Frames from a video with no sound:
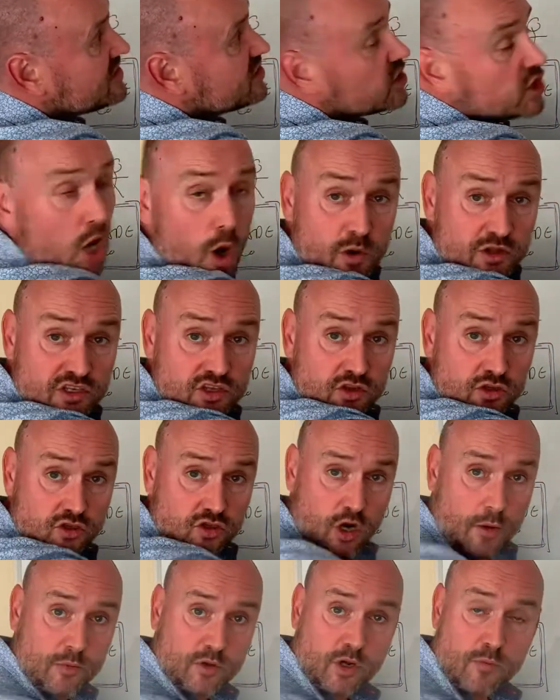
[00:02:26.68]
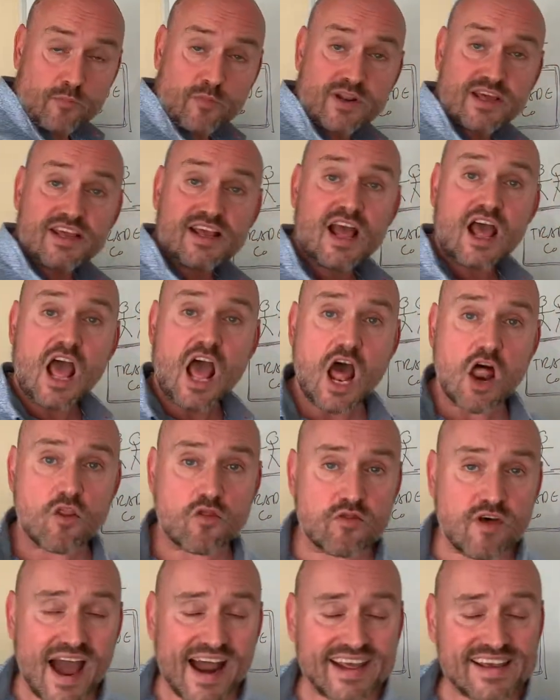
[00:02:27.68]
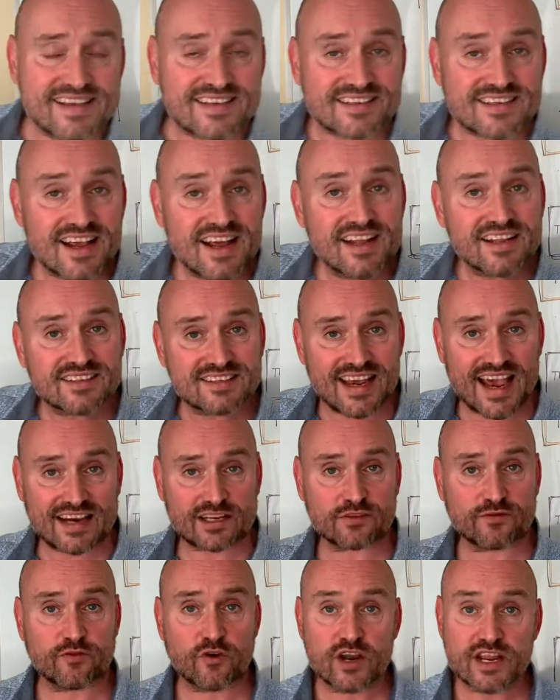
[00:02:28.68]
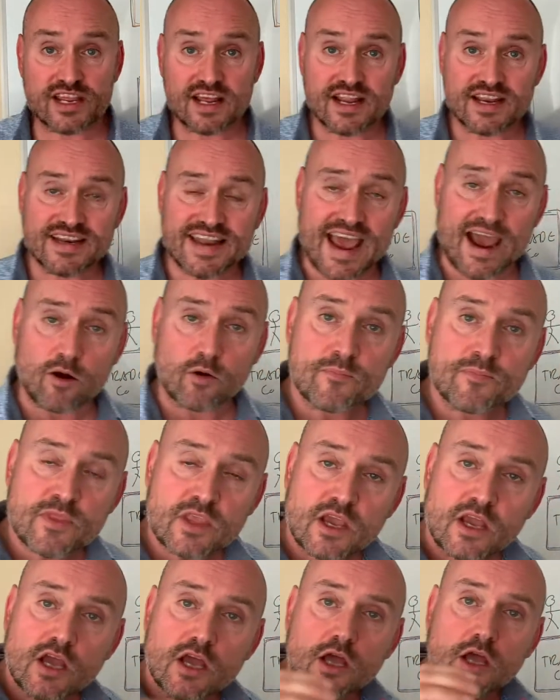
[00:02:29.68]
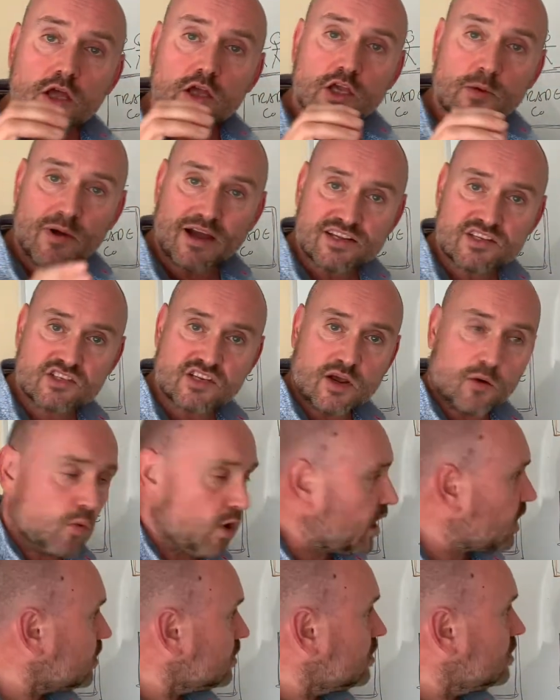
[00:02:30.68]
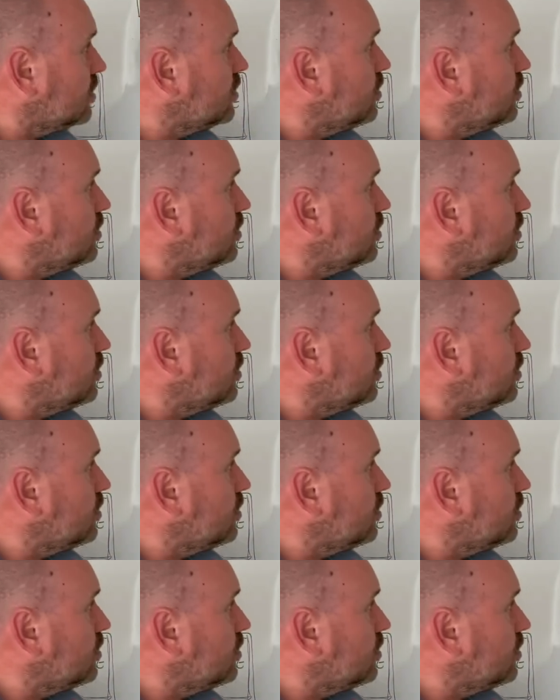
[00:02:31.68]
go into the top company, and that is tax-free. Now, you might say, well,